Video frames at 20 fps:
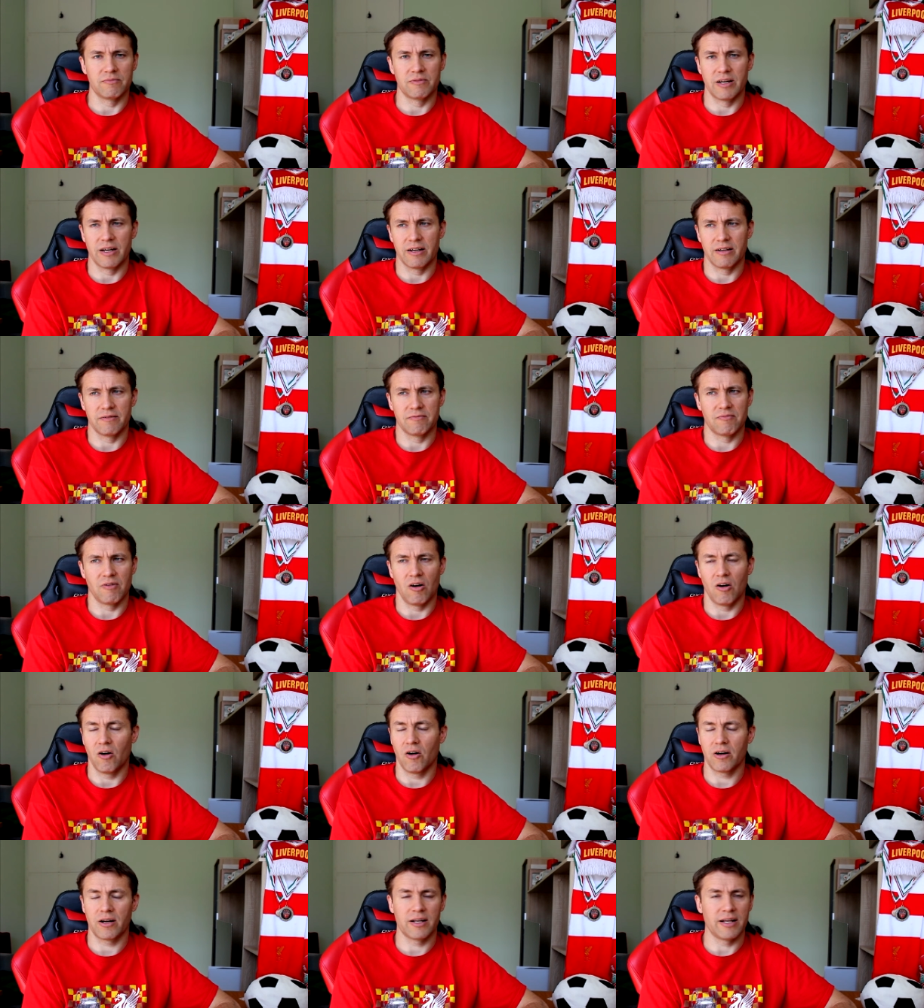they
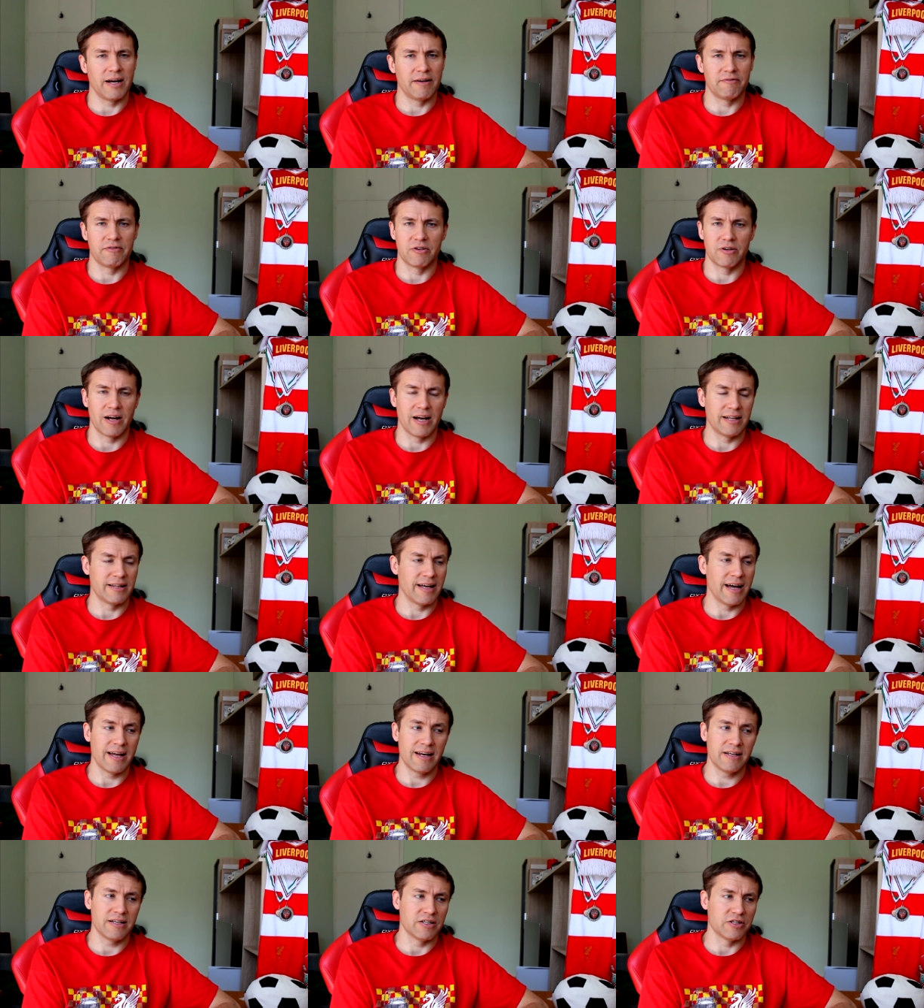hardly ever had
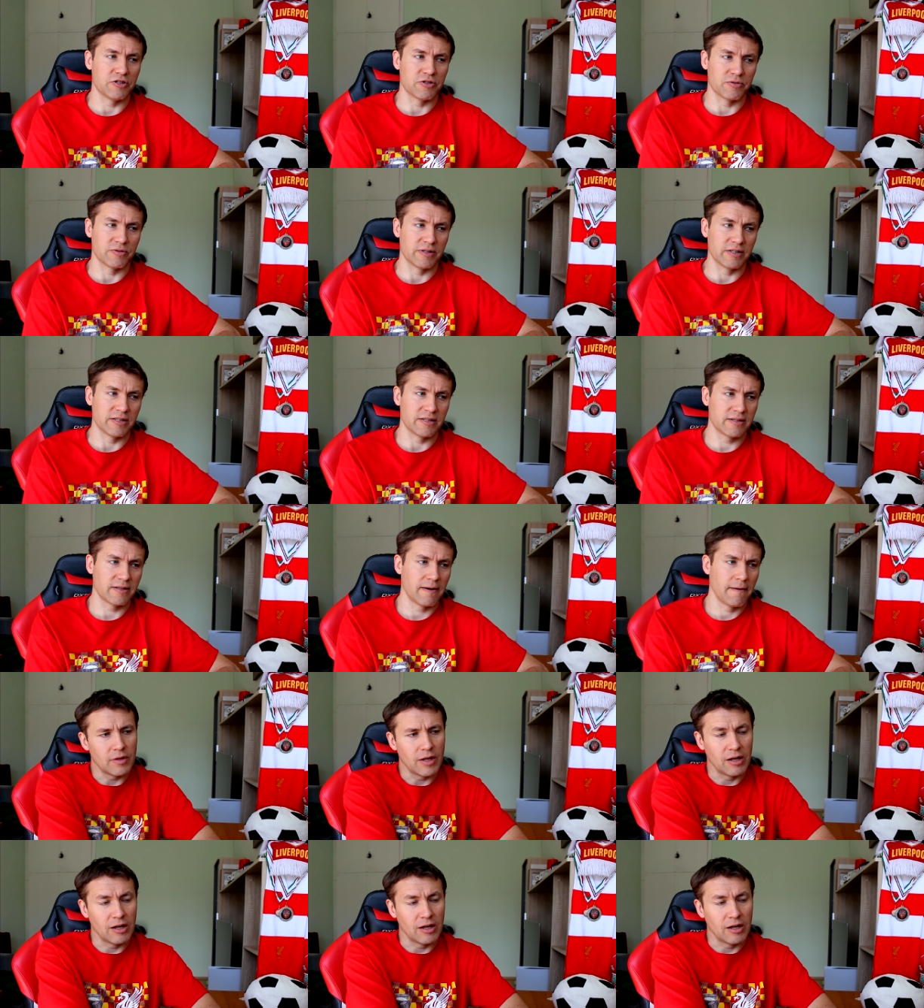any injuries.